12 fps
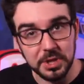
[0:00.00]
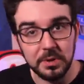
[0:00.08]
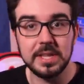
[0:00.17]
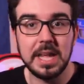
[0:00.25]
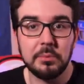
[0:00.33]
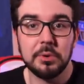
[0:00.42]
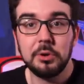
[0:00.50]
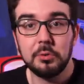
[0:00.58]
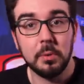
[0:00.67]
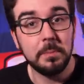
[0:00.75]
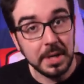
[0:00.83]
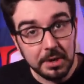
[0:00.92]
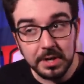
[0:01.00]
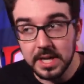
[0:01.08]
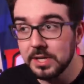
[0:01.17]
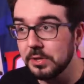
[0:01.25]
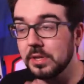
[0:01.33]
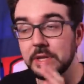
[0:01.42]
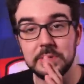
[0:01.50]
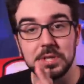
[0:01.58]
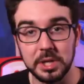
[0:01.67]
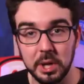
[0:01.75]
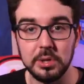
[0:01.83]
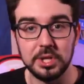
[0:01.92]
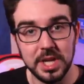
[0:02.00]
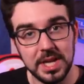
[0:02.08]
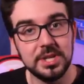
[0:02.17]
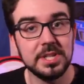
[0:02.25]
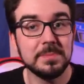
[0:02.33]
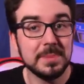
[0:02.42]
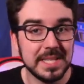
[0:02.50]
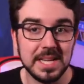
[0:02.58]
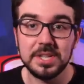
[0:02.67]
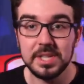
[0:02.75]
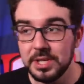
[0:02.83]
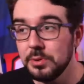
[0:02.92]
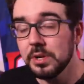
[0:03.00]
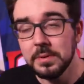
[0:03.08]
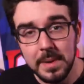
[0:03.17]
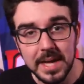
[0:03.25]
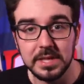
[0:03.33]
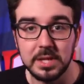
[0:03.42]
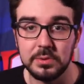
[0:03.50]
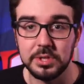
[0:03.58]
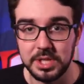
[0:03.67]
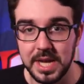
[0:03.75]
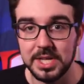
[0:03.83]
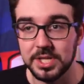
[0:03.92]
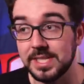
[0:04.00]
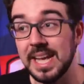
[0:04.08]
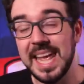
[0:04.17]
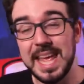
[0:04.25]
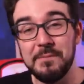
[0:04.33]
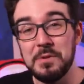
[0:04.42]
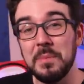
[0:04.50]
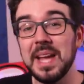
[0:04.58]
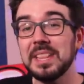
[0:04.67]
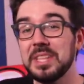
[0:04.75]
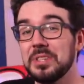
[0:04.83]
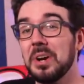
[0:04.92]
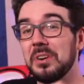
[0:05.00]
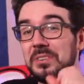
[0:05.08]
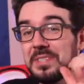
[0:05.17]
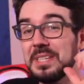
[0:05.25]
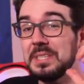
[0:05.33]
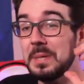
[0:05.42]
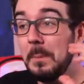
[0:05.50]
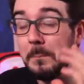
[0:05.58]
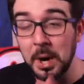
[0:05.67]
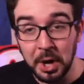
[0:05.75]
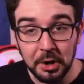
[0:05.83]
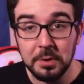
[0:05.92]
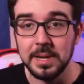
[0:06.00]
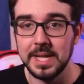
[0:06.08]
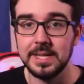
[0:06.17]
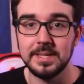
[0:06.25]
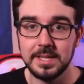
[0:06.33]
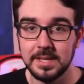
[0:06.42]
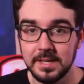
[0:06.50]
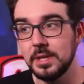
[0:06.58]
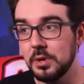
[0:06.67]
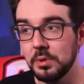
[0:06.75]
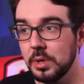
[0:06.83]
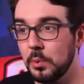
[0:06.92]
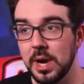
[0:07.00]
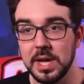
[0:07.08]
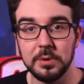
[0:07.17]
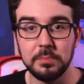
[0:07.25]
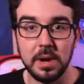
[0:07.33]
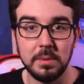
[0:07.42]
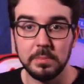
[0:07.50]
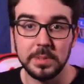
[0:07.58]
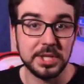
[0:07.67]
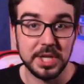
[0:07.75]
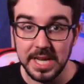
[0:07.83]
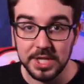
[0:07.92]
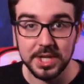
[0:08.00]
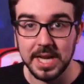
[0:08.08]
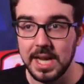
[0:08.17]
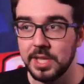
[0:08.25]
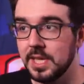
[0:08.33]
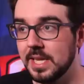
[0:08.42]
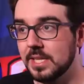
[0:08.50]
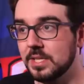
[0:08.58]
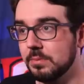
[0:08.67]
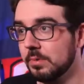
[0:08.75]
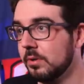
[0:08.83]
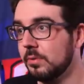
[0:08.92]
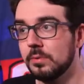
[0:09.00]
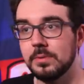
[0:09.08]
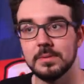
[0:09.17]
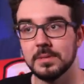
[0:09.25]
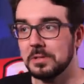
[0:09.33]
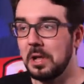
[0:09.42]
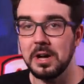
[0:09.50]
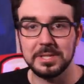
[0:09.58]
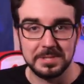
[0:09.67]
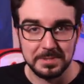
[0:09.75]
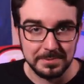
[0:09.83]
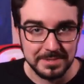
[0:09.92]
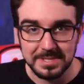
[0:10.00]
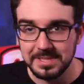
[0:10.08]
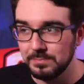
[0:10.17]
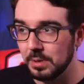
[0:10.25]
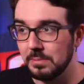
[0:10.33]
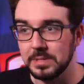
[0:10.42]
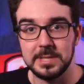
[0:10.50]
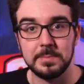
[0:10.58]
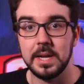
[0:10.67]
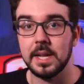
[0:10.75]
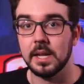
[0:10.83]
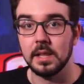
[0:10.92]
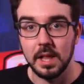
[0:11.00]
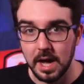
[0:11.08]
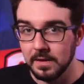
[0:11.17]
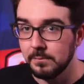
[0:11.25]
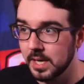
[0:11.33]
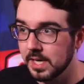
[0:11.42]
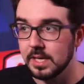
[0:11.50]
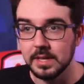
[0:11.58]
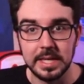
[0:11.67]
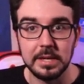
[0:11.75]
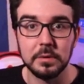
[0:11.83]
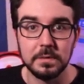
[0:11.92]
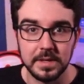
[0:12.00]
during that renewal period, during those negotiations, potentially you could make those changes. If you make the charter system permanent, the only way you're probably changing anything is through lawsuits, probably spending a lot of money in legal